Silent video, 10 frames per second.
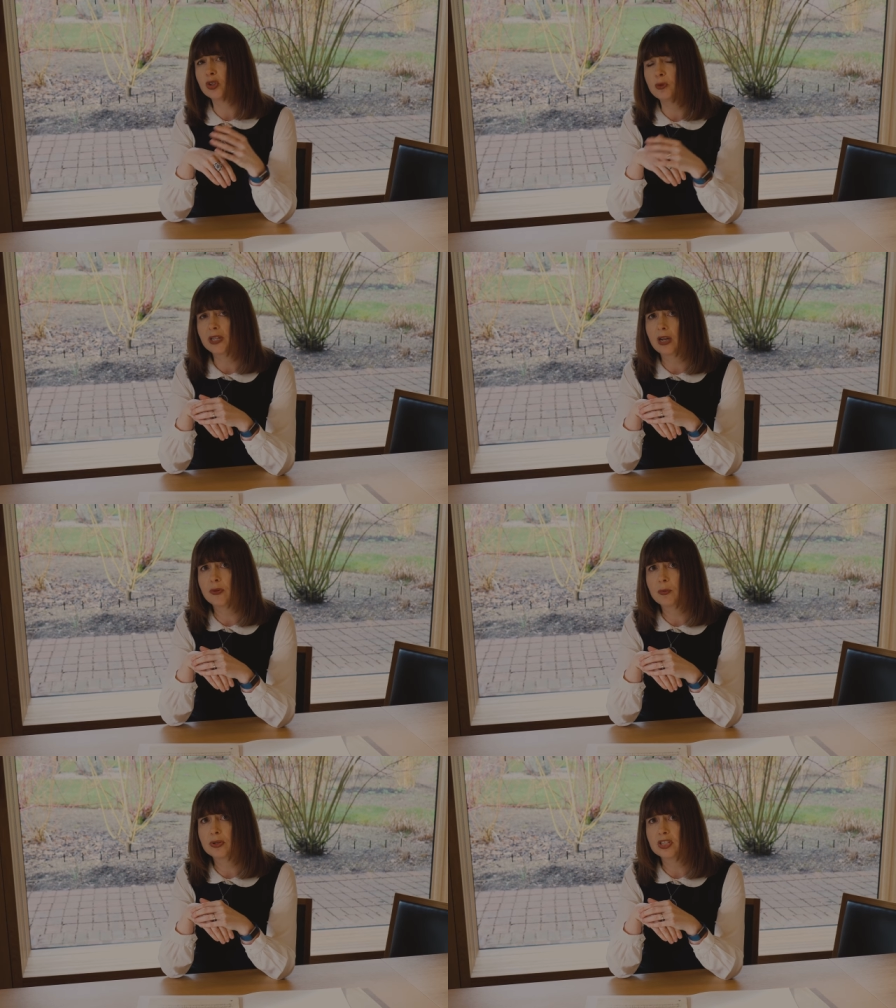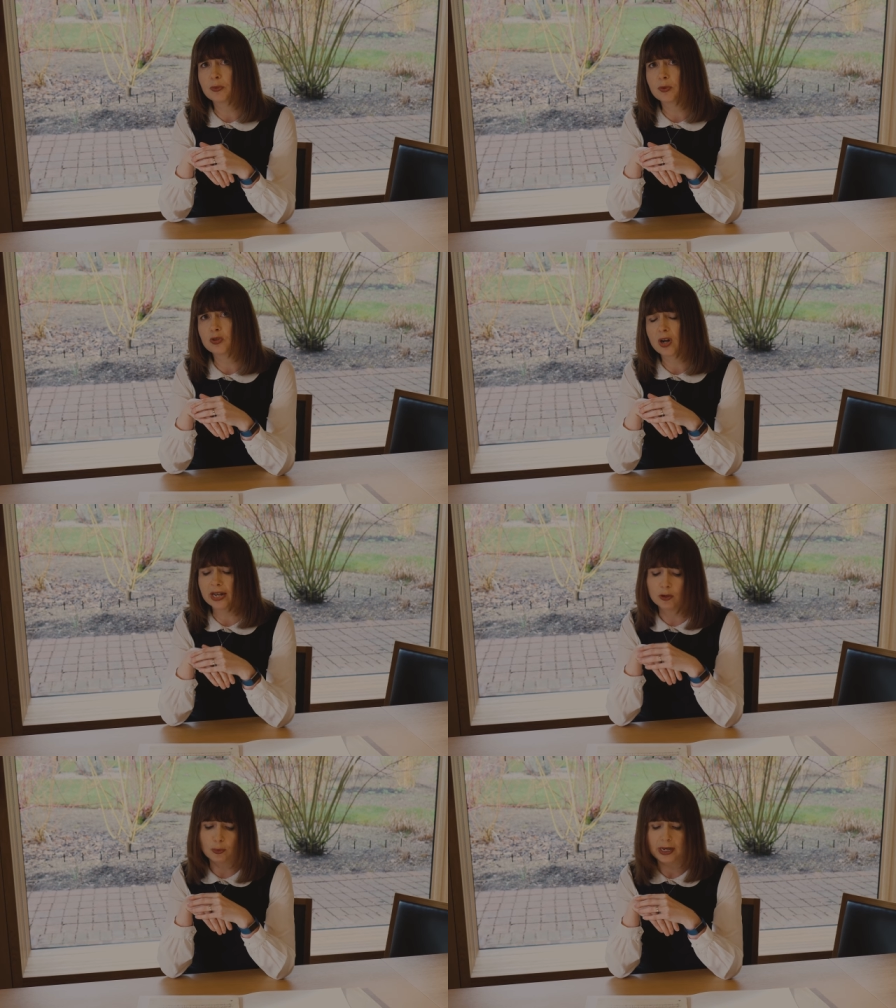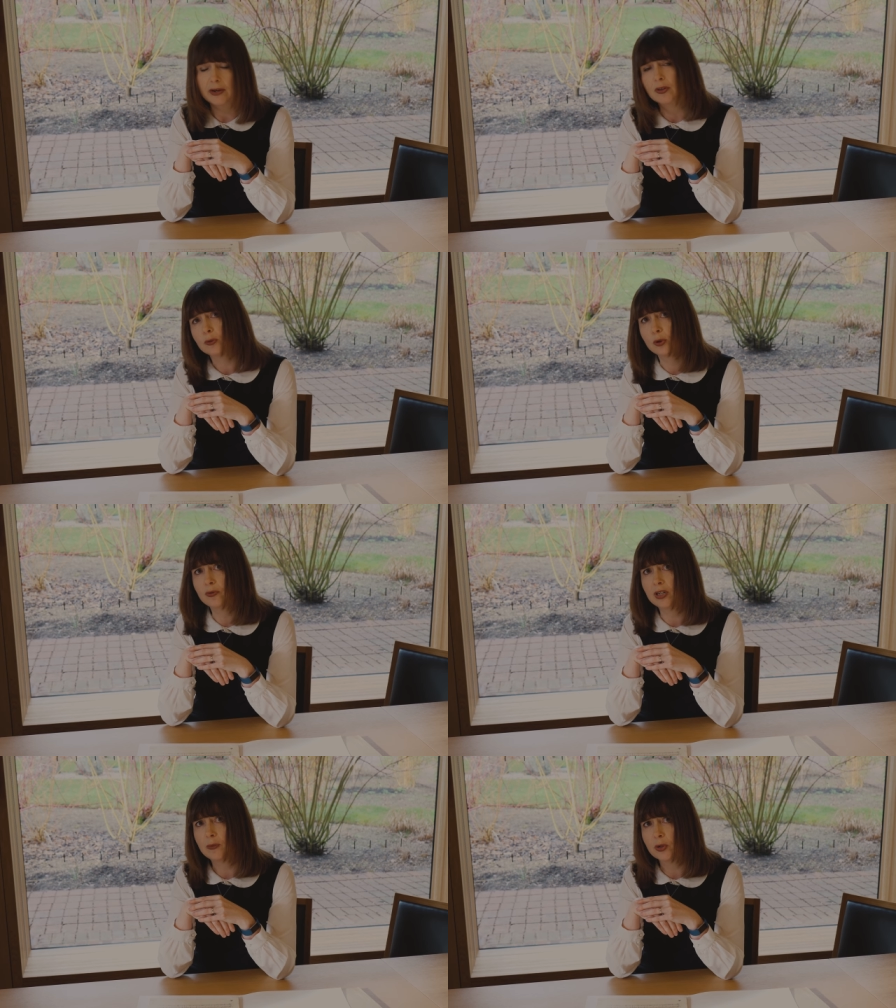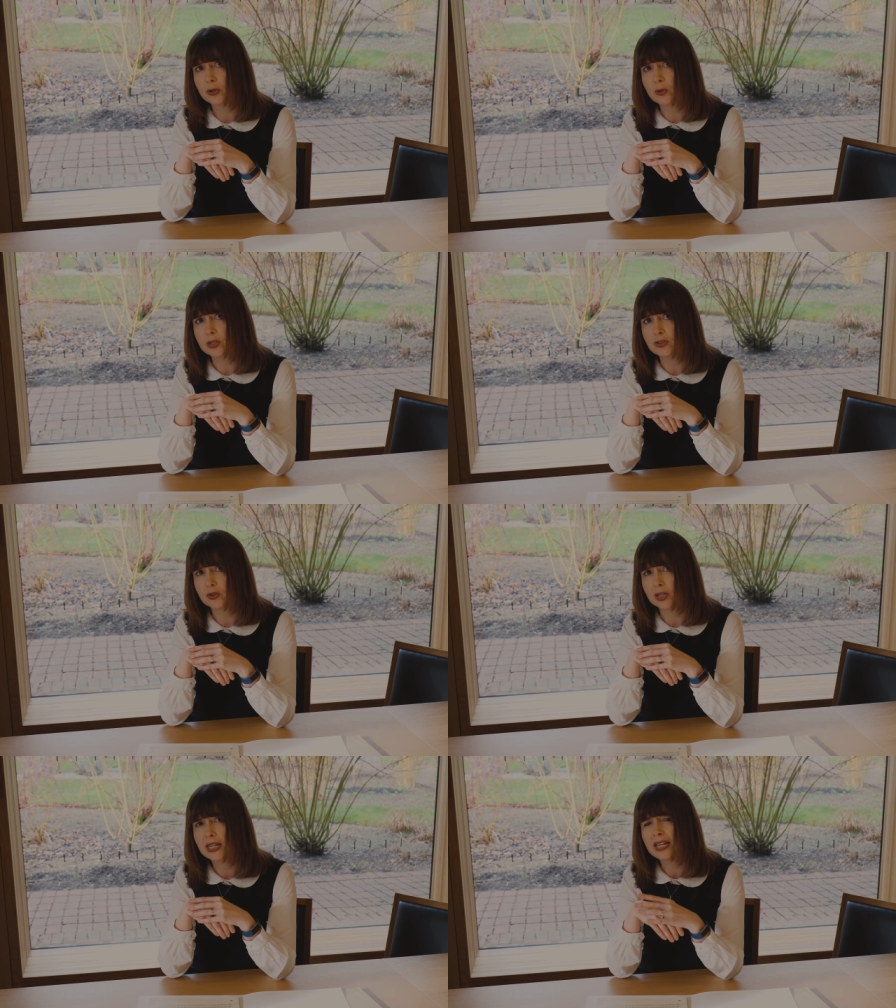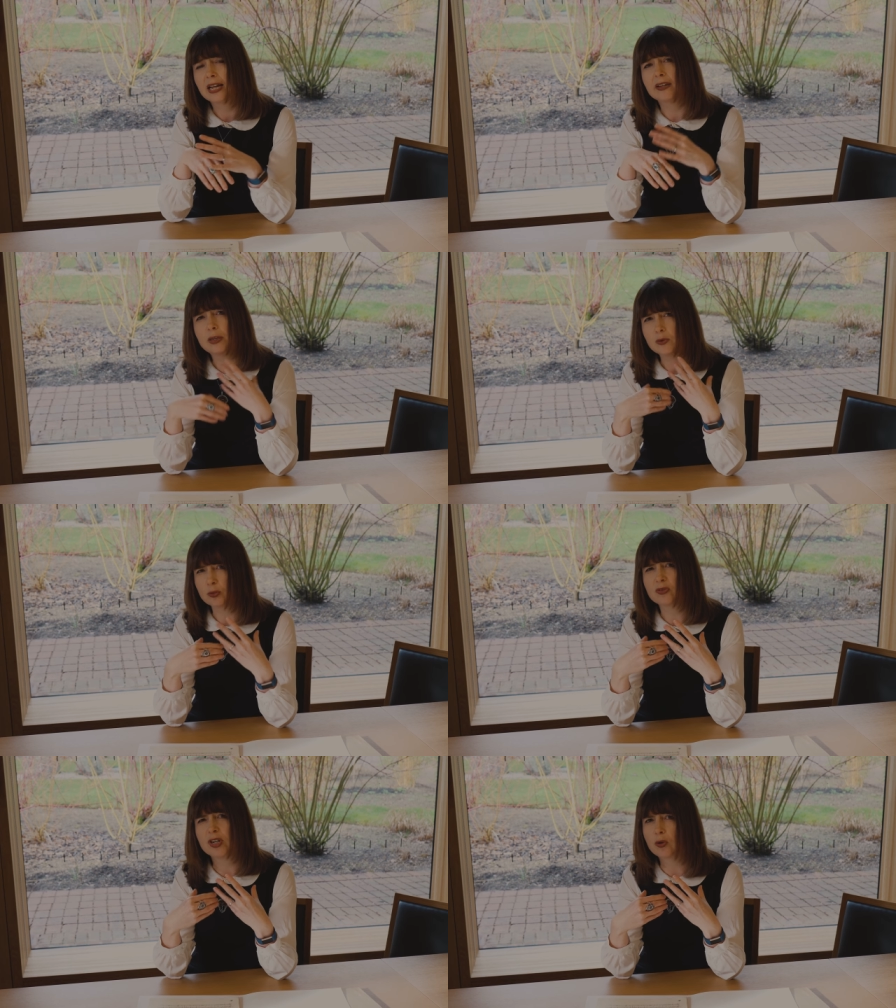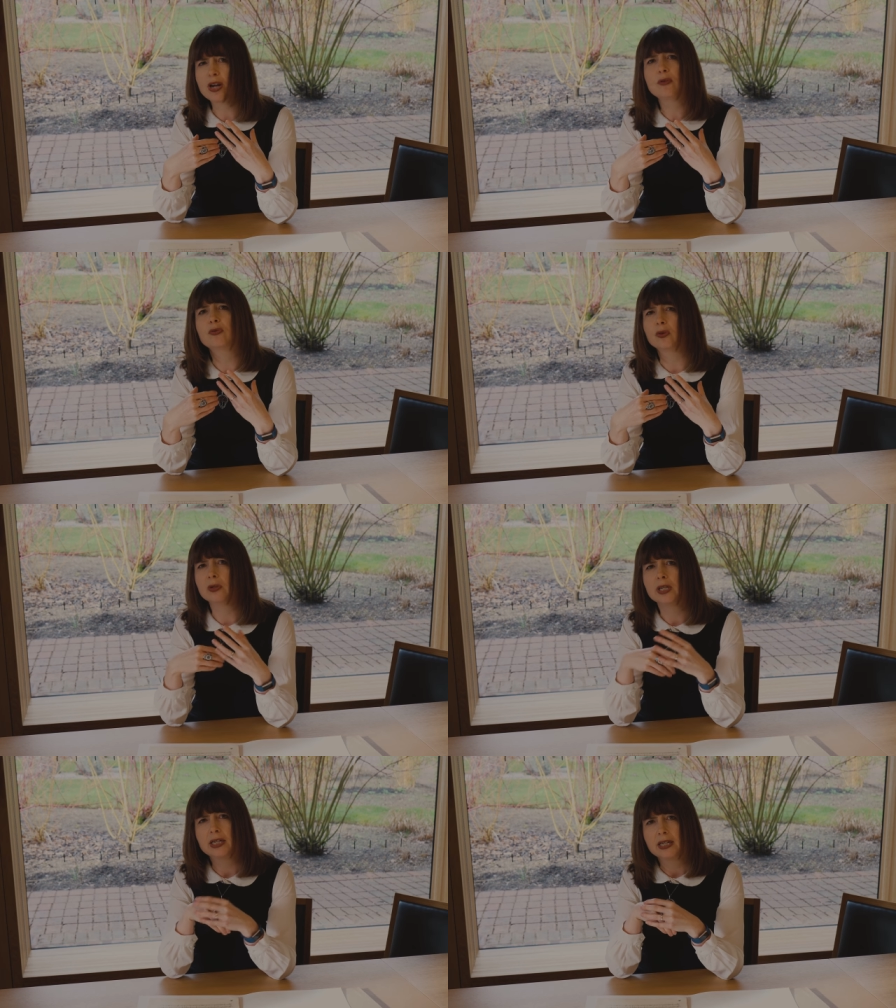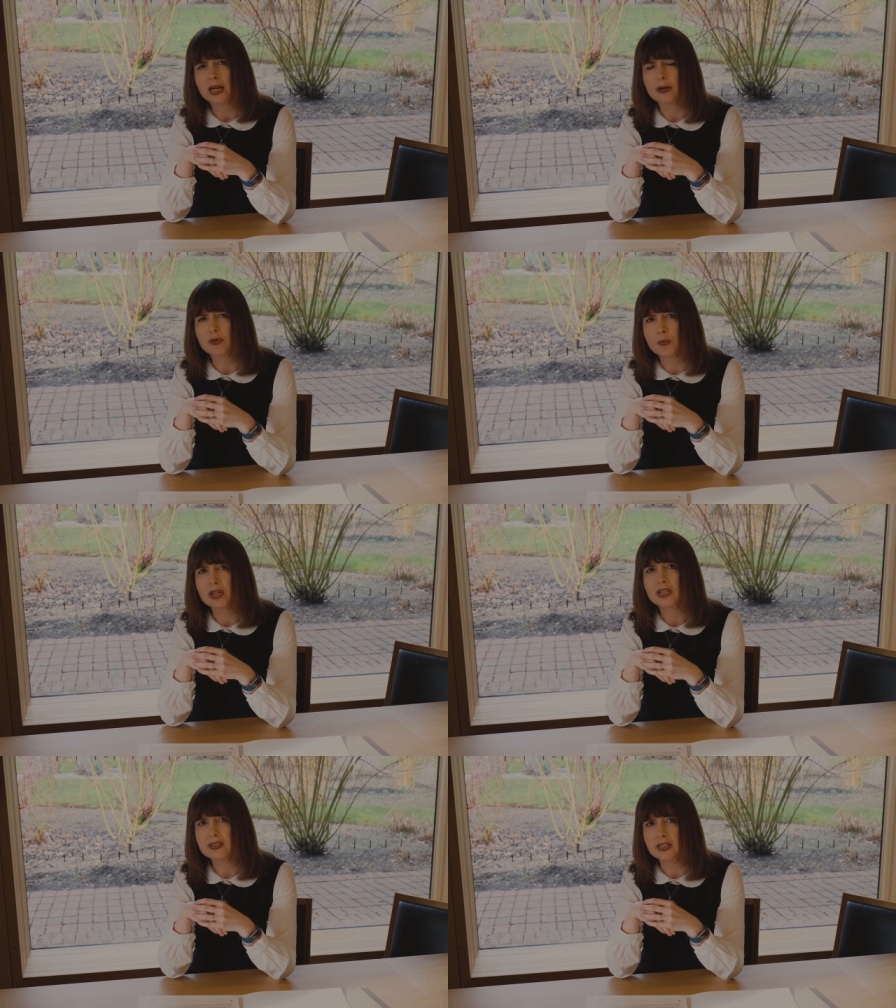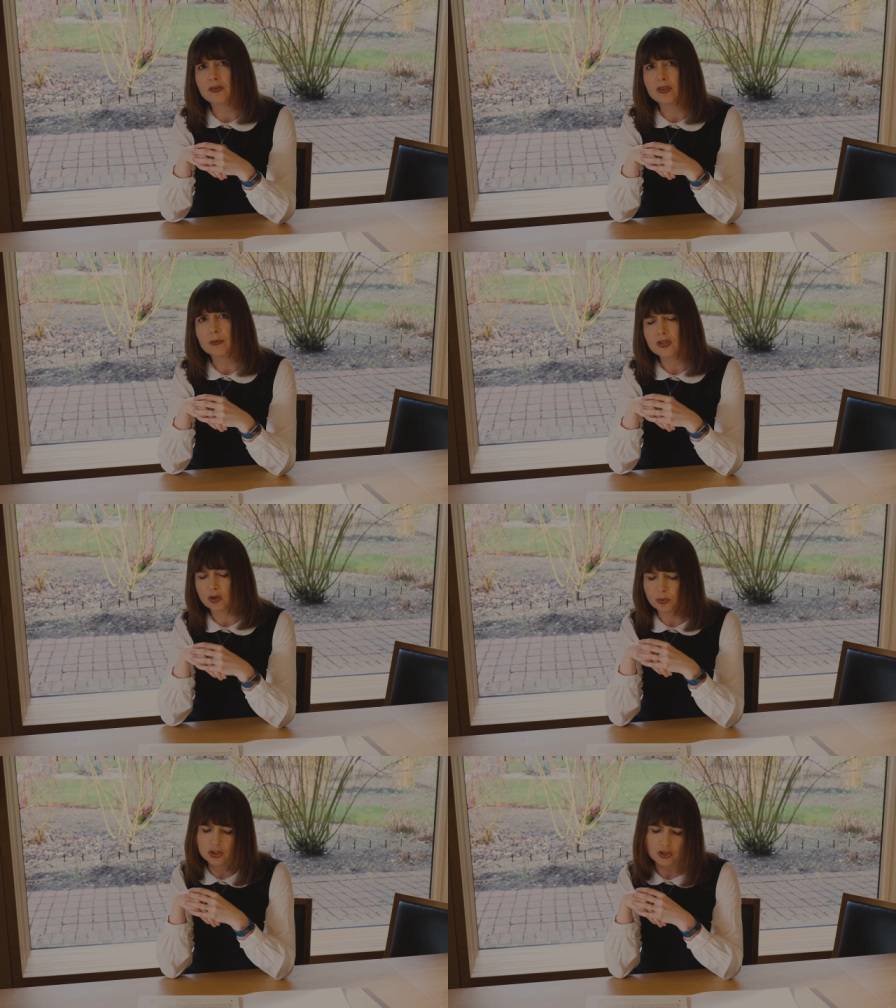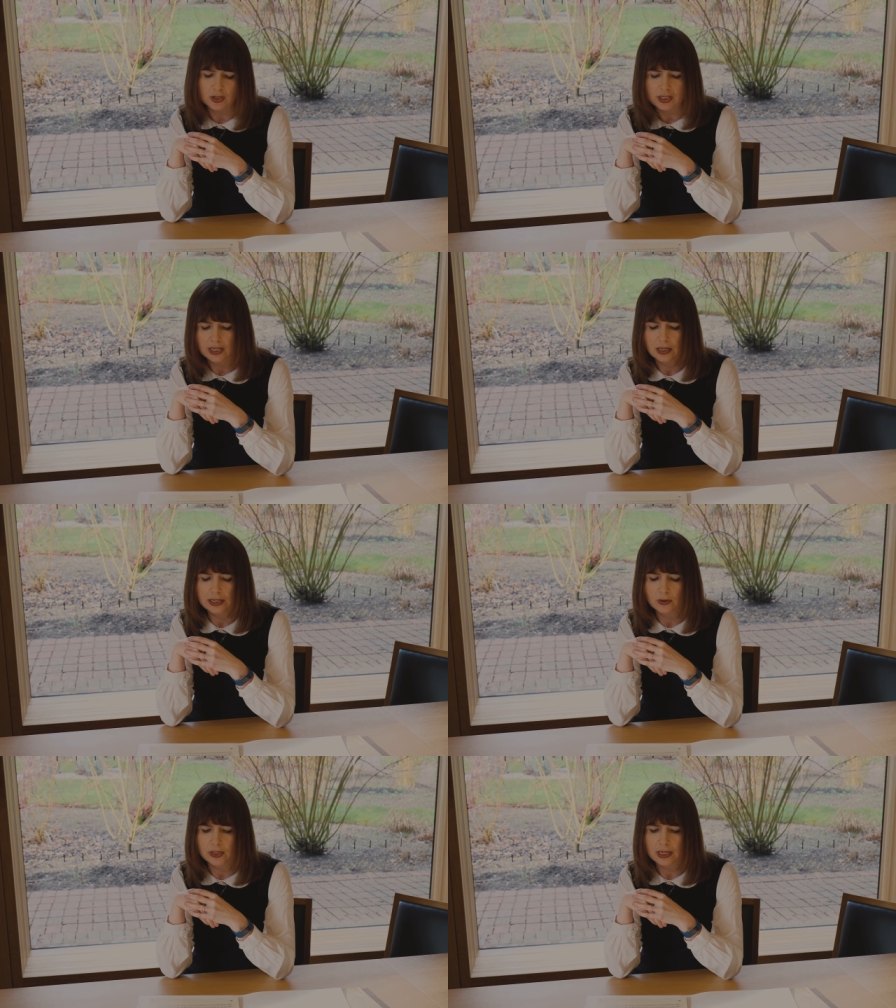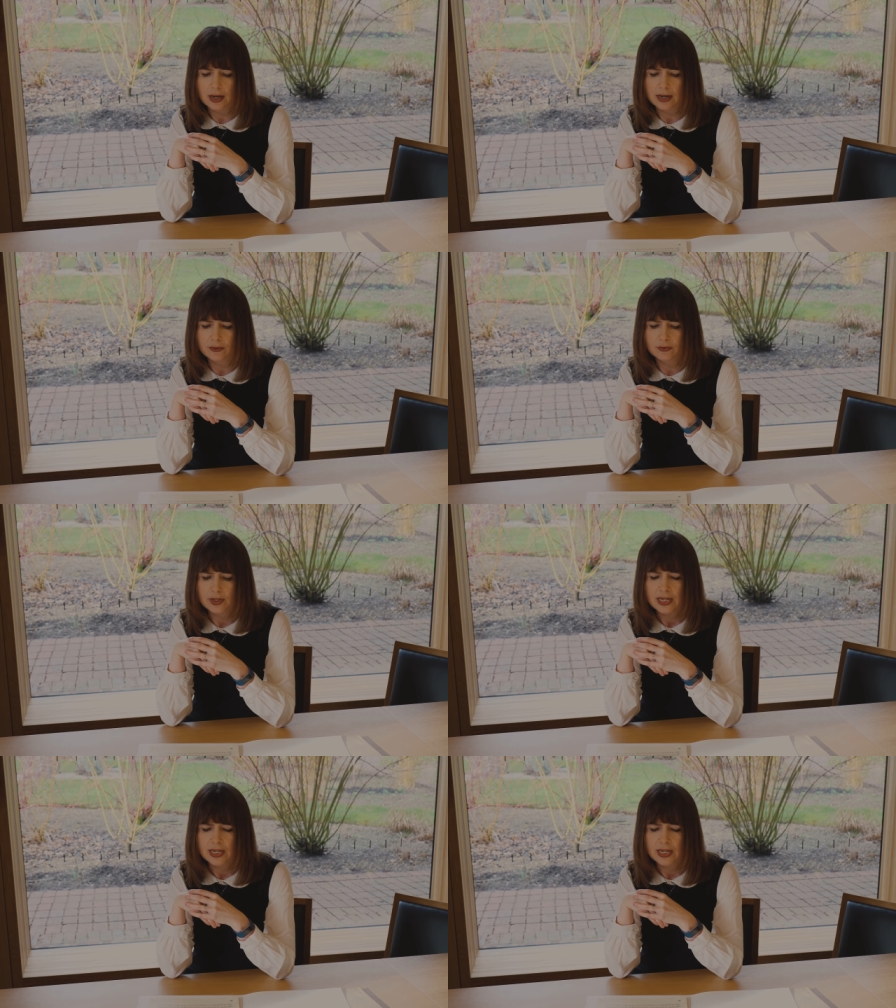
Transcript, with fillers: on to become the principal triangle player in the Royal Philharmonic Orchestra, and I think was always very grateful uh, for Britten to give him this opportunity early on in life.